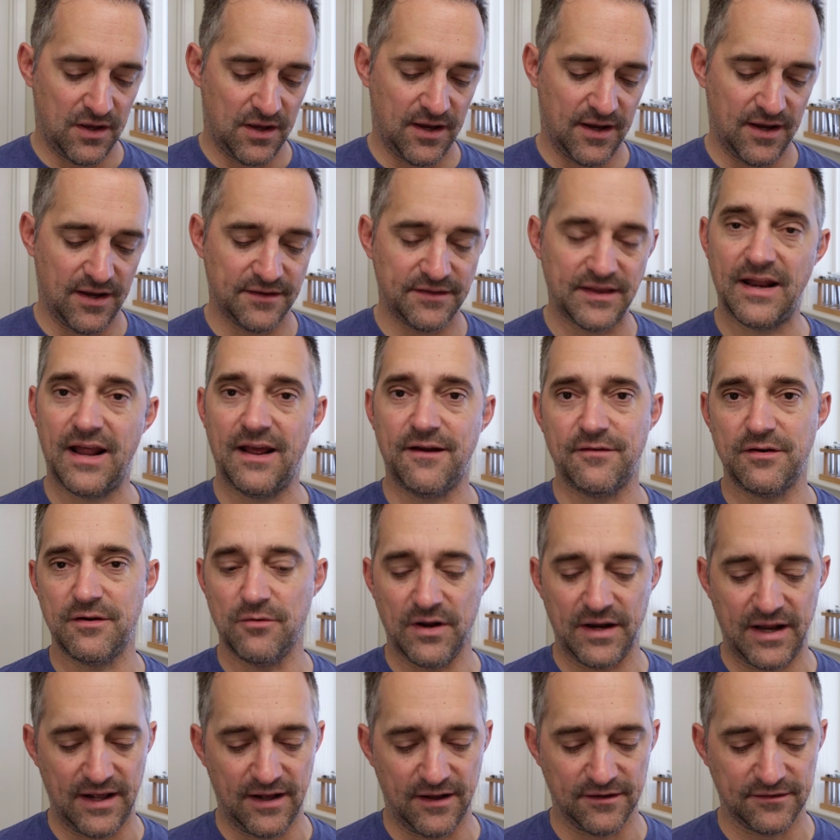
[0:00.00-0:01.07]
Then
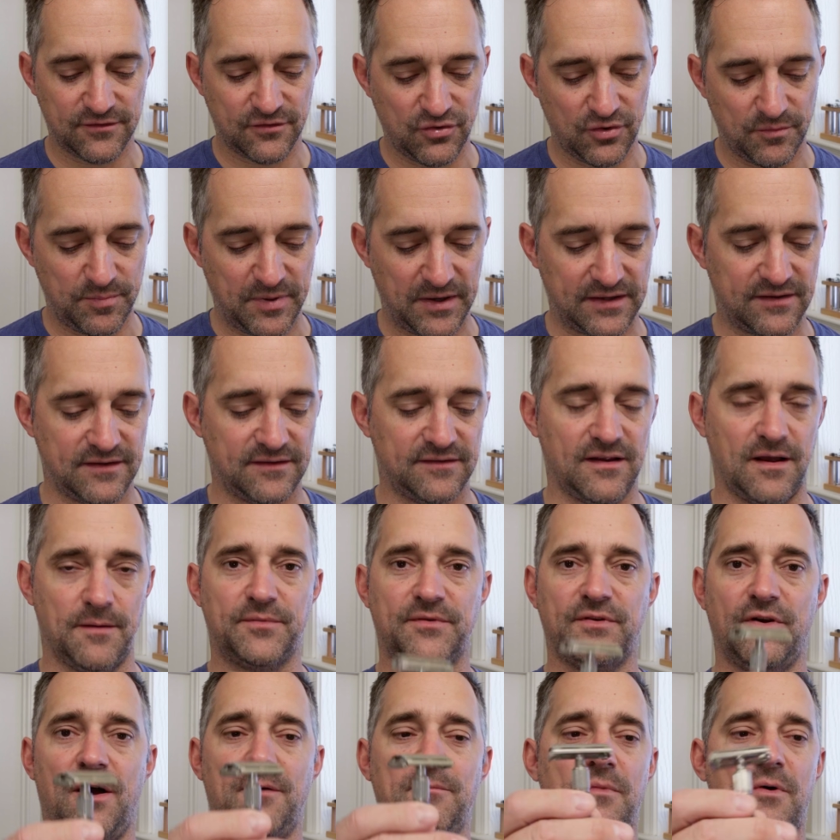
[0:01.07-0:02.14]
everyone else could pick this up.
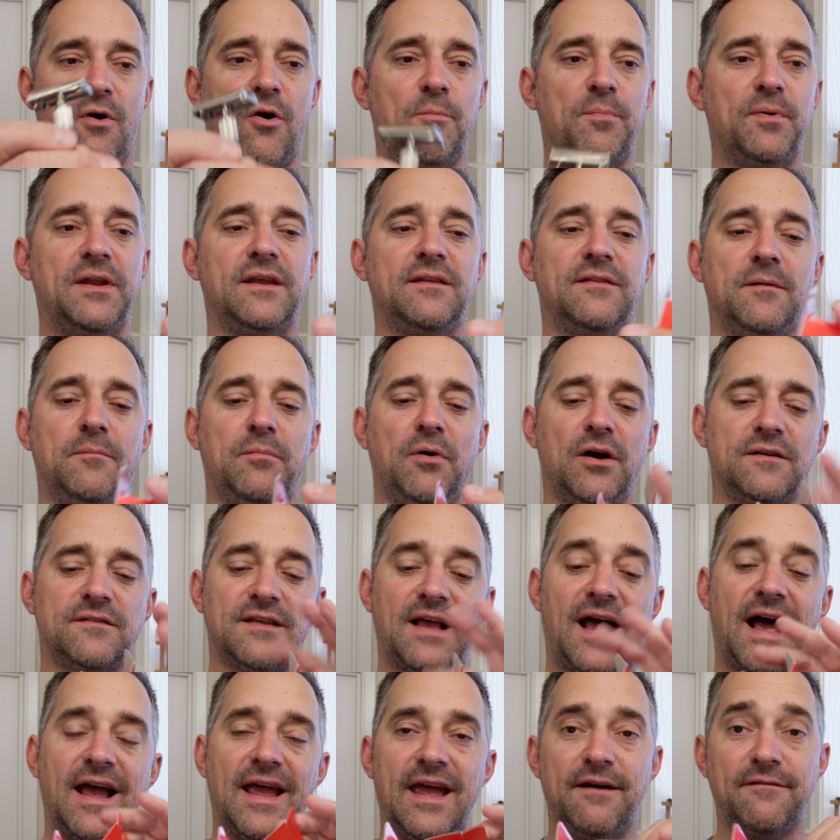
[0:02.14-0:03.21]
So I'm opening the box.
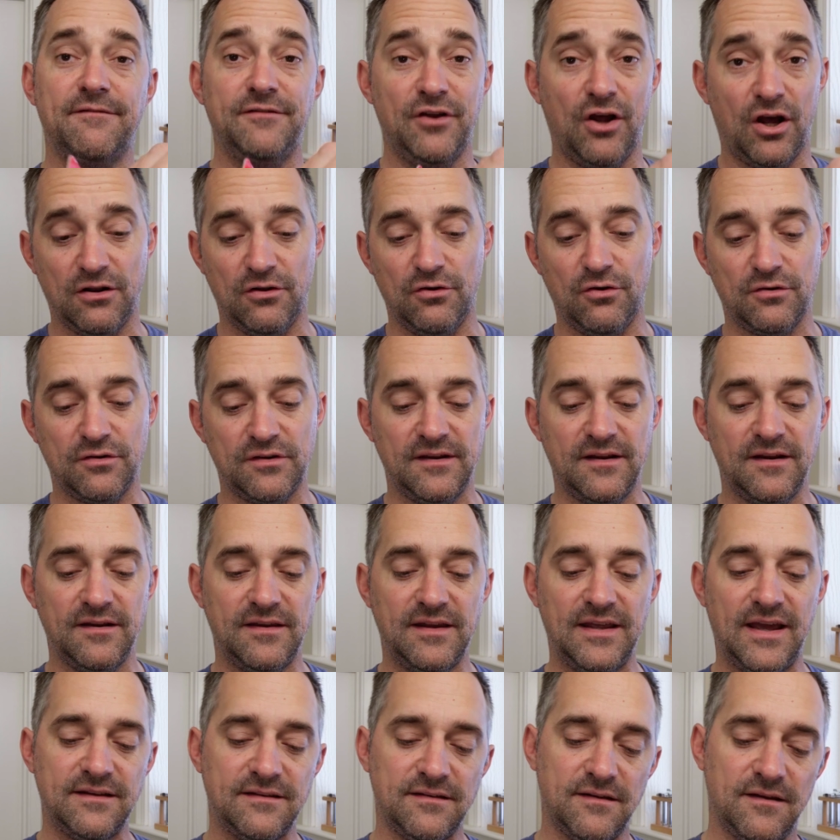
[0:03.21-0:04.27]
I have not looked at it
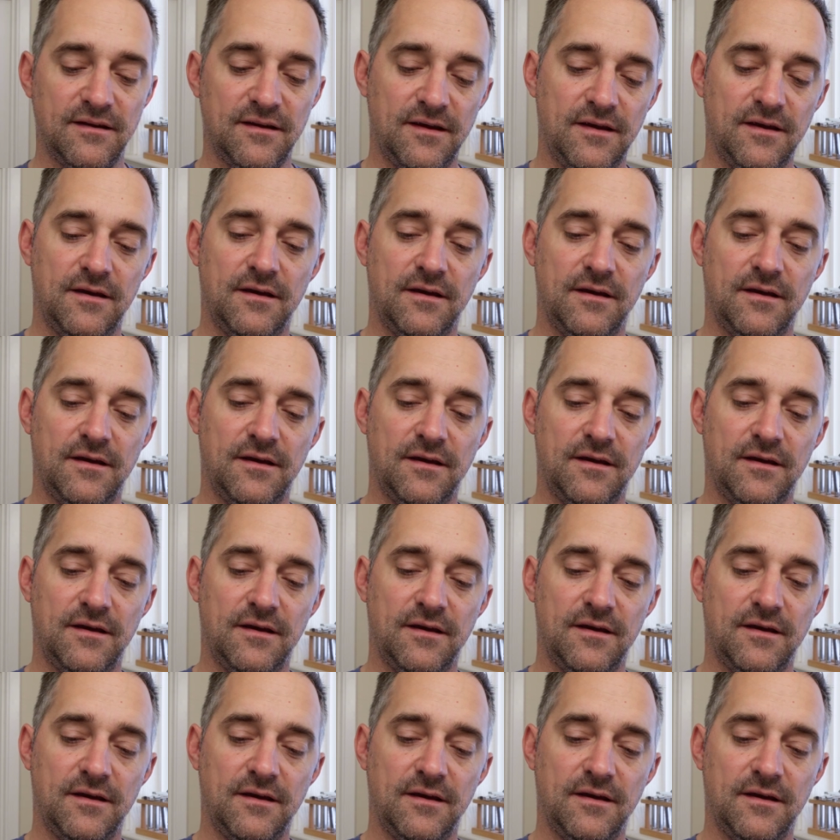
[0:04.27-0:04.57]
yet.